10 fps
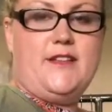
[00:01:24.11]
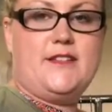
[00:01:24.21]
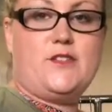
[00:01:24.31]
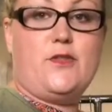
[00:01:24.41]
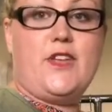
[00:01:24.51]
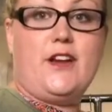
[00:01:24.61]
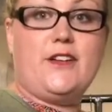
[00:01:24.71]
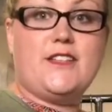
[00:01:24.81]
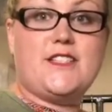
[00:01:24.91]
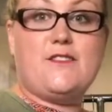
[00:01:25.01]
So
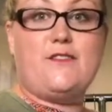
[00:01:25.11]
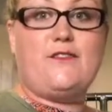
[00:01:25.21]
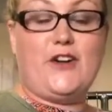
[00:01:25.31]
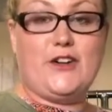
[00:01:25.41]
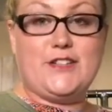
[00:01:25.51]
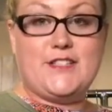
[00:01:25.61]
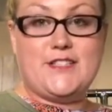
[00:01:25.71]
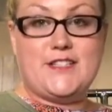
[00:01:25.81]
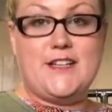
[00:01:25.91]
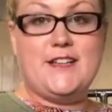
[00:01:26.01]
there is the
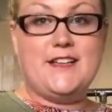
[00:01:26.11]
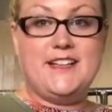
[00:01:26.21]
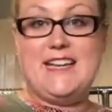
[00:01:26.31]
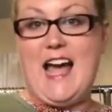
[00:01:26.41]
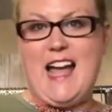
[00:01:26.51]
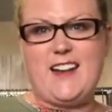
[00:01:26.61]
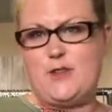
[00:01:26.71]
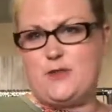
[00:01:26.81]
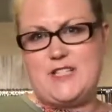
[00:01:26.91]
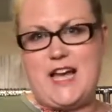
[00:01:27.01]
first knot
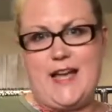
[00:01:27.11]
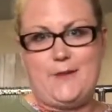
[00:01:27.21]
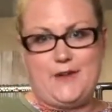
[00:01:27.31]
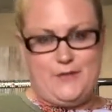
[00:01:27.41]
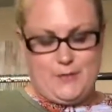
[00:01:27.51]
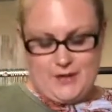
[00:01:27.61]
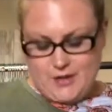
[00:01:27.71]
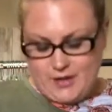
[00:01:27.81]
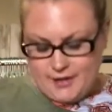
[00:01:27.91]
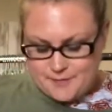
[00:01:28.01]
or tie, whatever you want
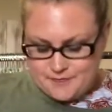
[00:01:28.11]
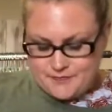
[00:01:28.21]
to call it.